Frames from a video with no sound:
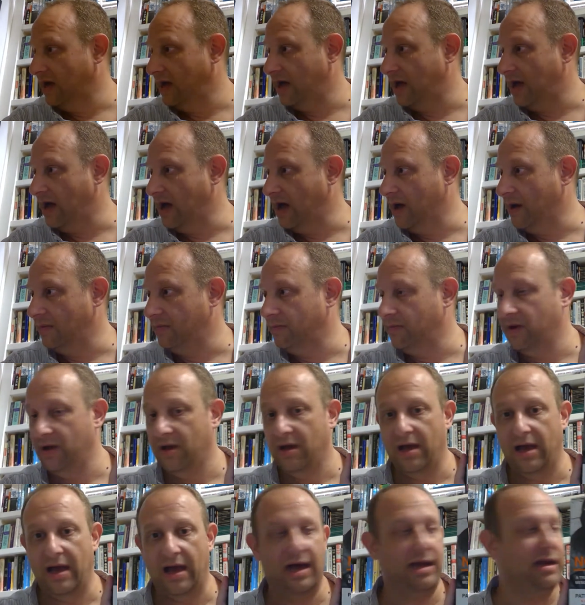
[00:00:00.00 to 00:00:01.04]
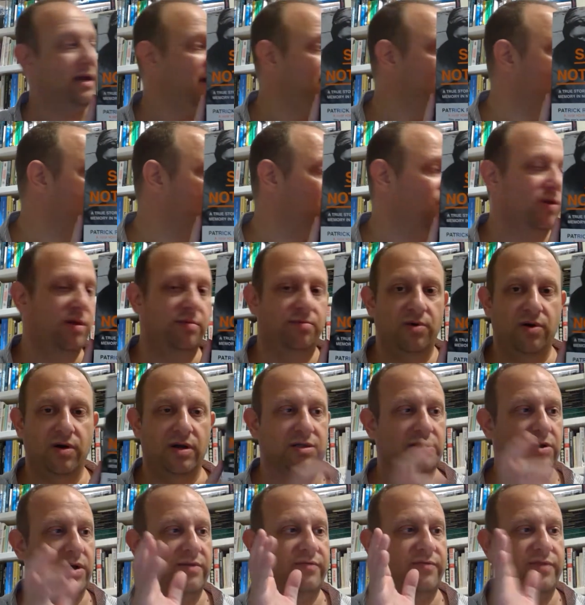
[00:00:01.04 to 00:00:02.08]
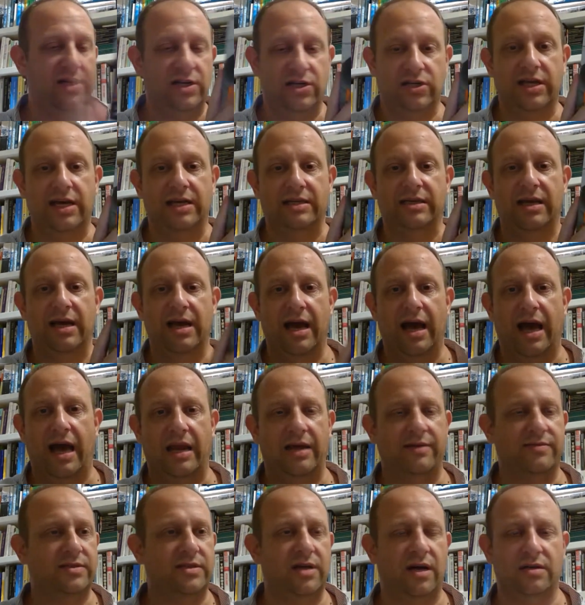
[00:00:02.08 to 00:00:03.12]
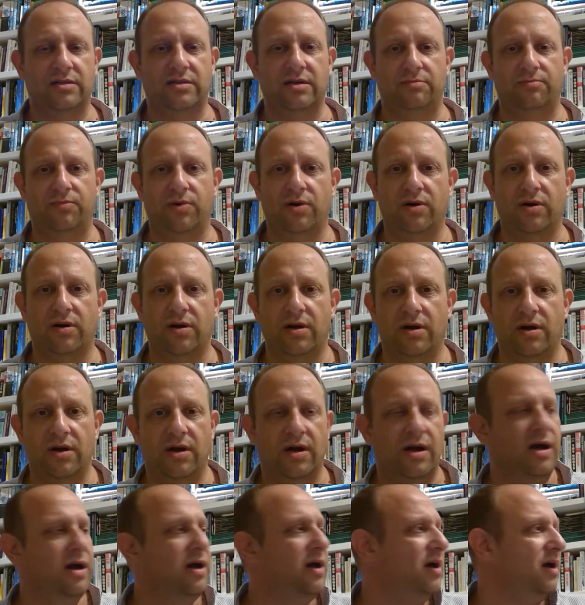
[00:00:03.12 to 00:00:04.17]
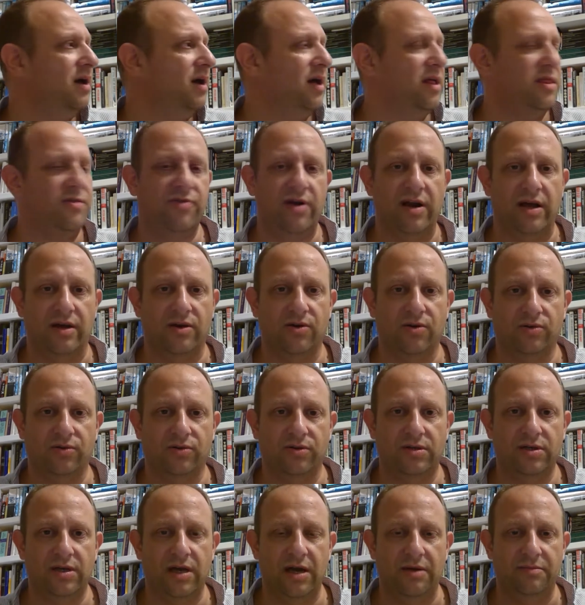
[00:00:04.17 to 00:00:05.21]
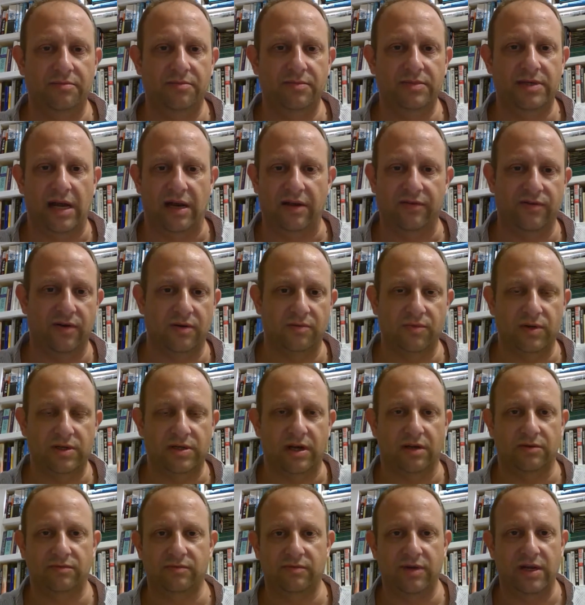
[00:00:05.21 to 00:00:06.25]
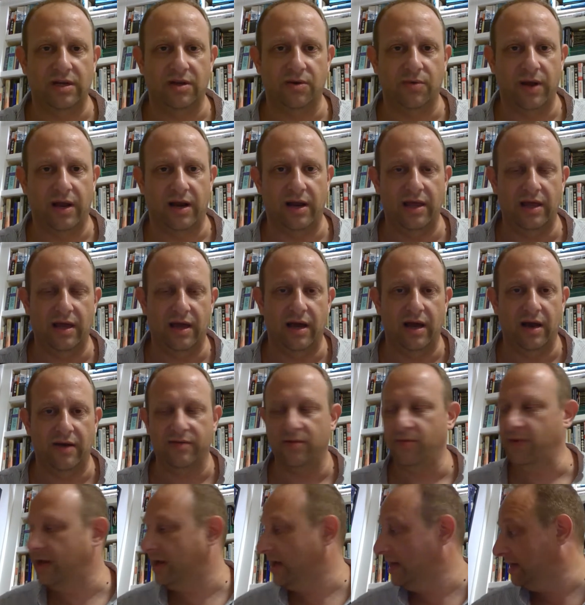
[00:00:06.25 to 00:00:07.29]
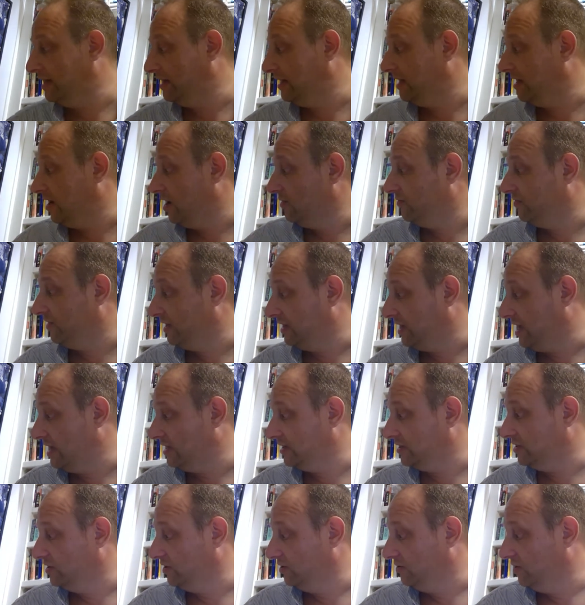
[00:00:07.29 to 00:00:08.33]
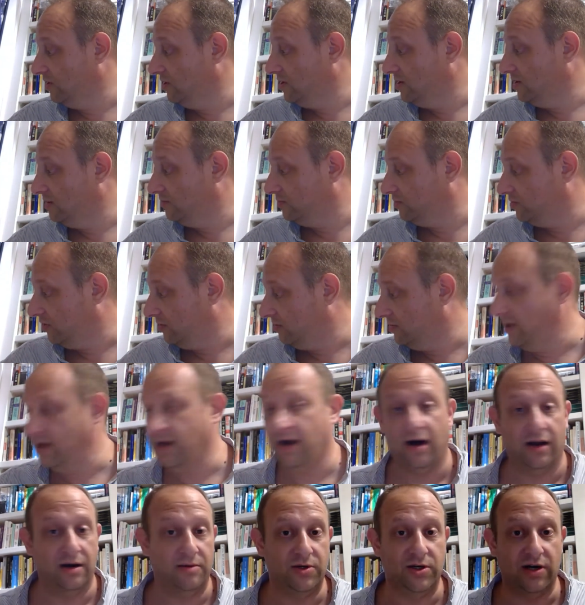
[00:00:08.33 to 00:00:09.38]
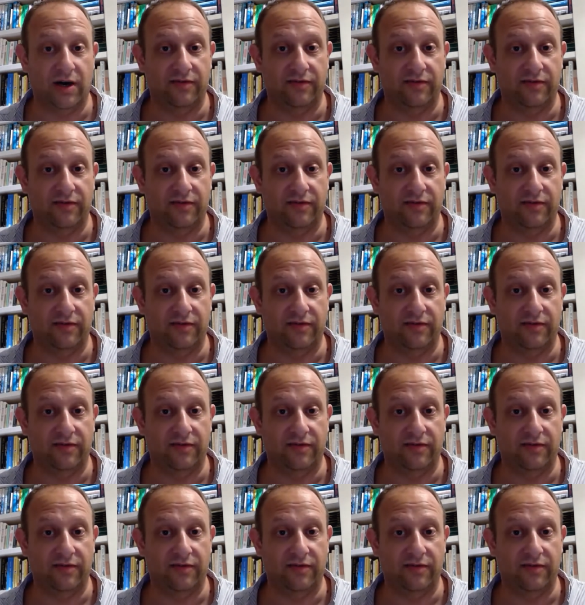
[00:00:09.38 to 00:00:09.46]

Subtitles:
I haven't bought the book, so I finished this, and I've started a book, a thriller called Telephone, which I'll read quickly over the weekend, and then hopefully get to probably Harlem Shuffle, I think will be